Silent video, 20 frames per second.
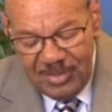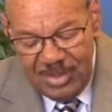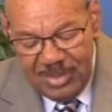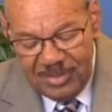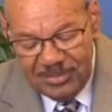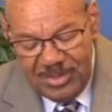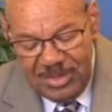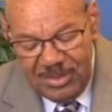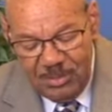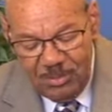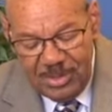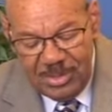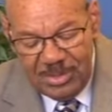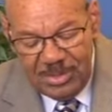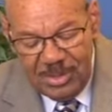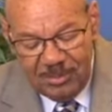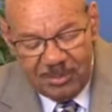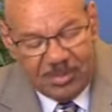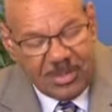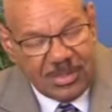and they went
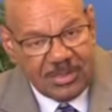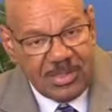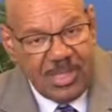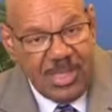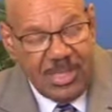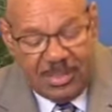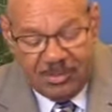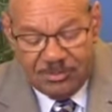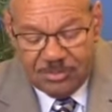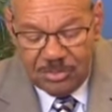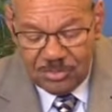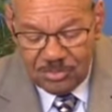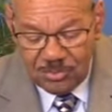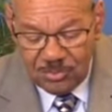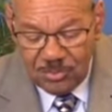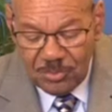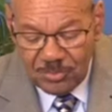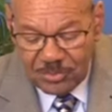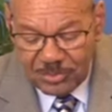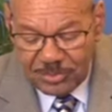up and came to
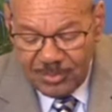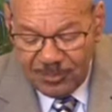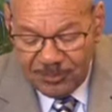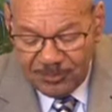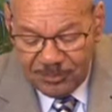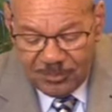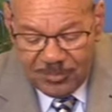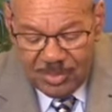Jerusalem.